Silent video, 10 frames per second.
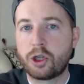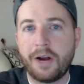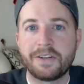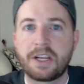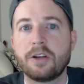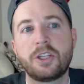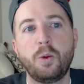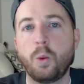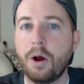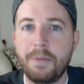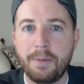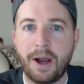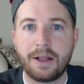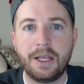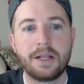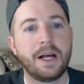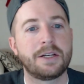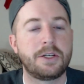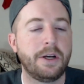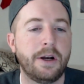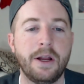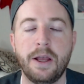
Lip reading: Travis Kelce won me my league last year.